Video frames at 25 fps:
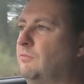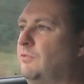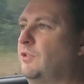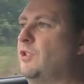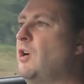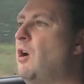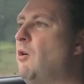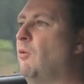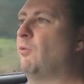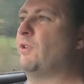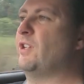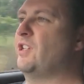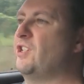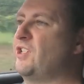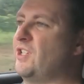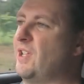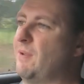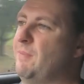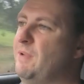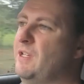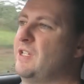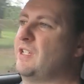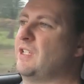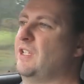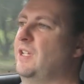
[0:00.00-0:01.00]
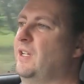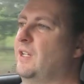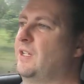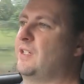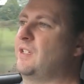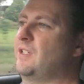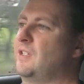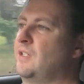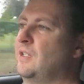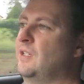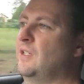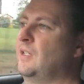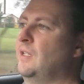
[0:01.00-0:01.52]
coldish
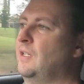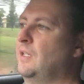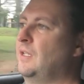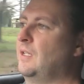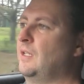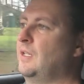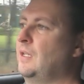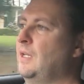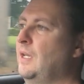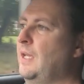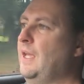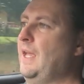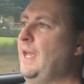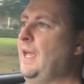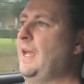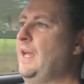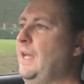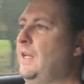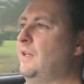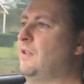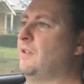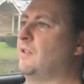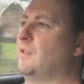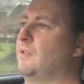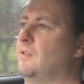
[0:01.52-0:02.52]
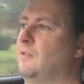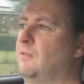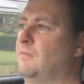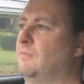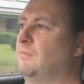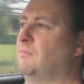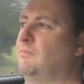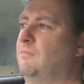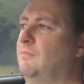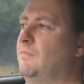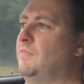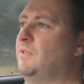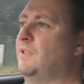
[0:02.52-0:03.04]
semi-slicks, and
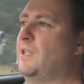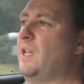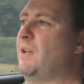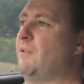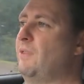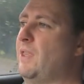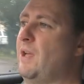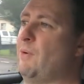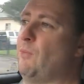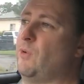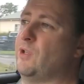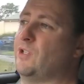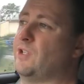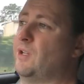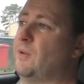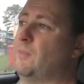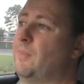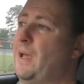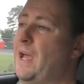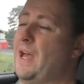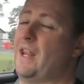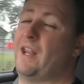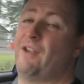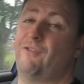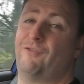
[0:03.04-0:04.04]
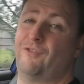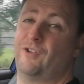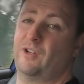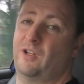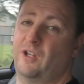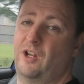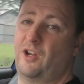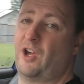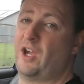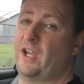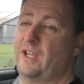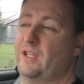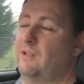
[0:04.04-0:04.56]
that wasn't a bad effort.
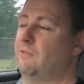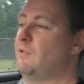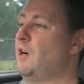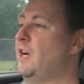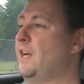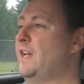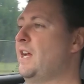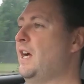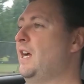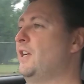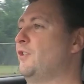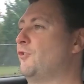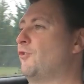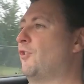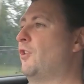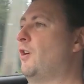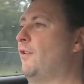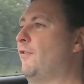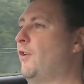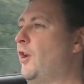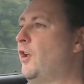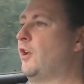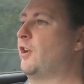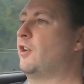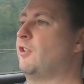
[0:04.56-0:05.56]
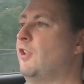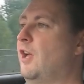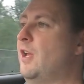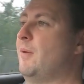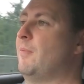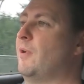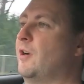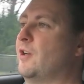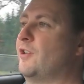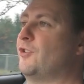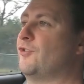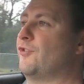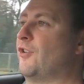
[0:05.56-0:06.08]
And I can't drive, I don't claim
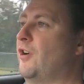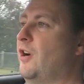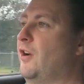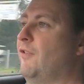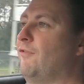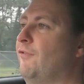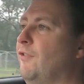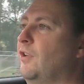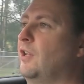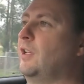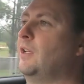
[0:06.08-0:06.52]
I can drive.